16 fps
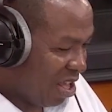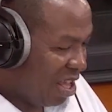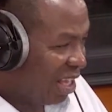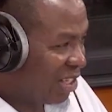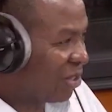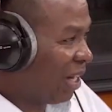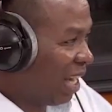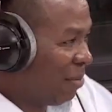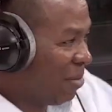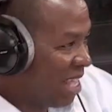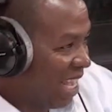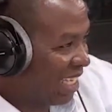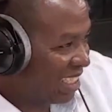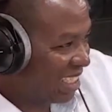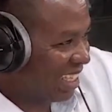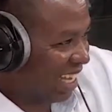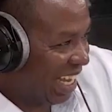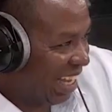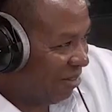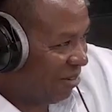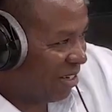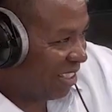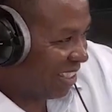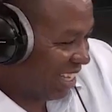So let me just
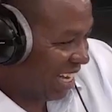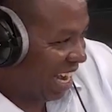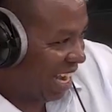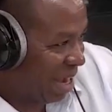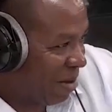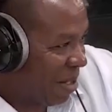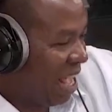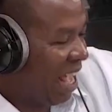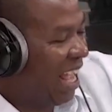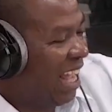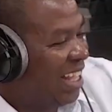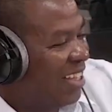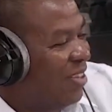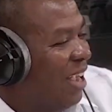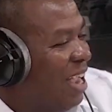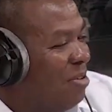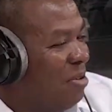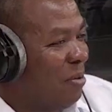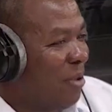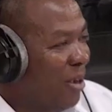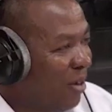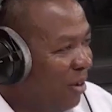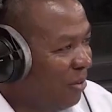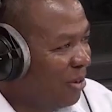finish that. So anyway, we
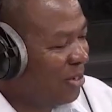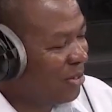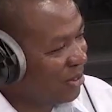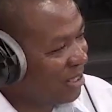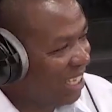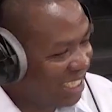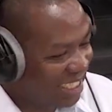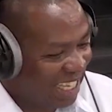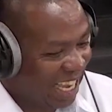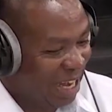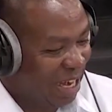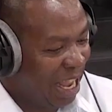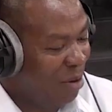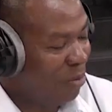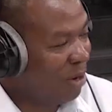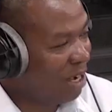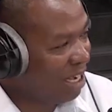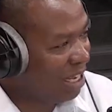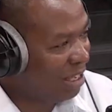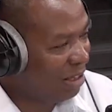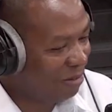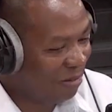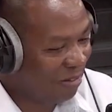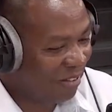go, we do this and we
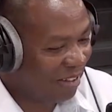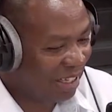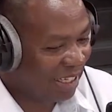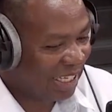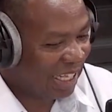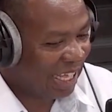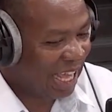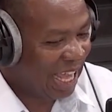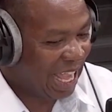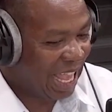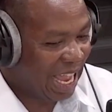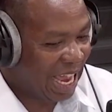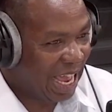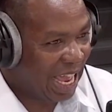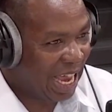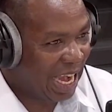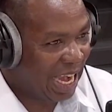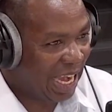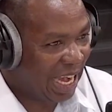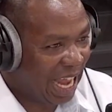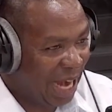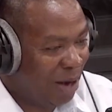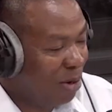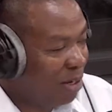leave.
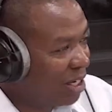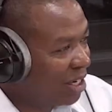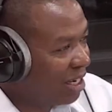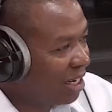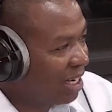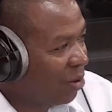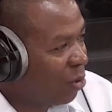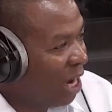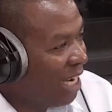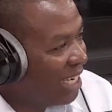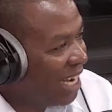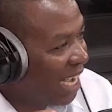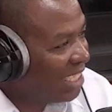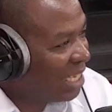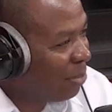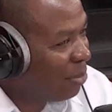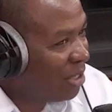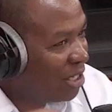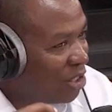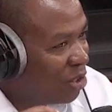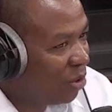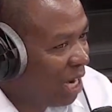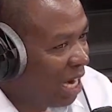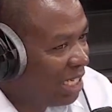And I don't quite catch up with the
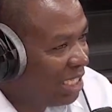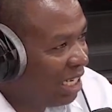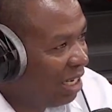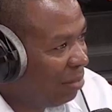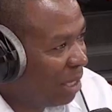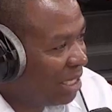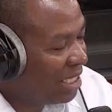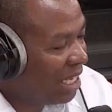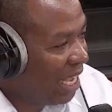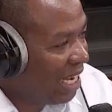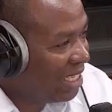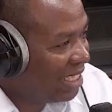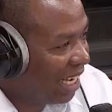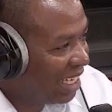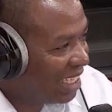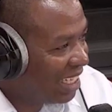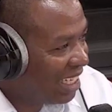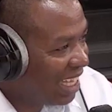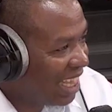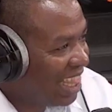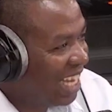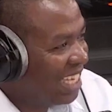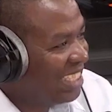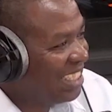story until much later
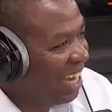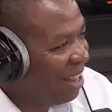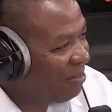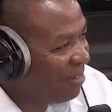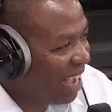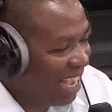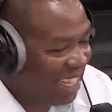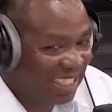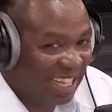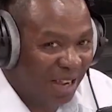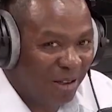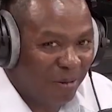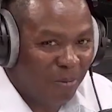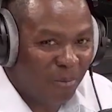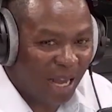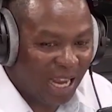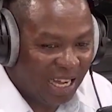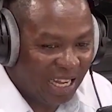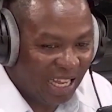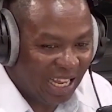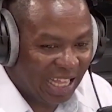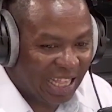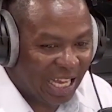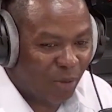that some guys are
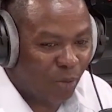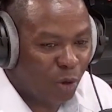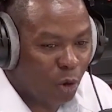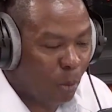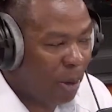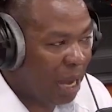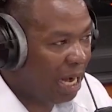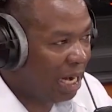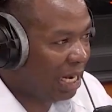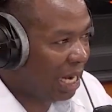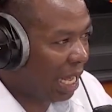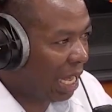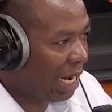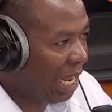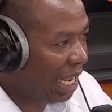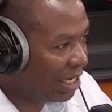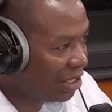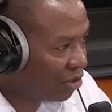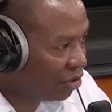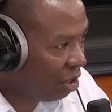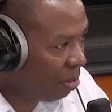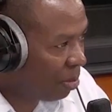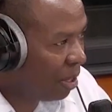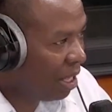complaining that we opened an
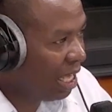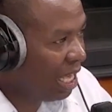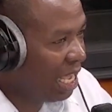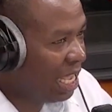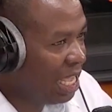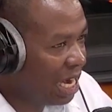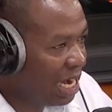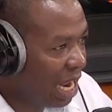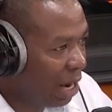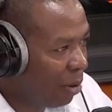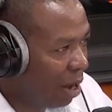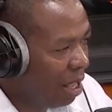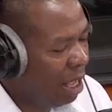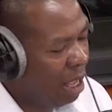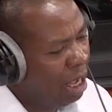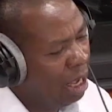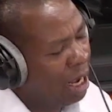airstrip in Nyandarua.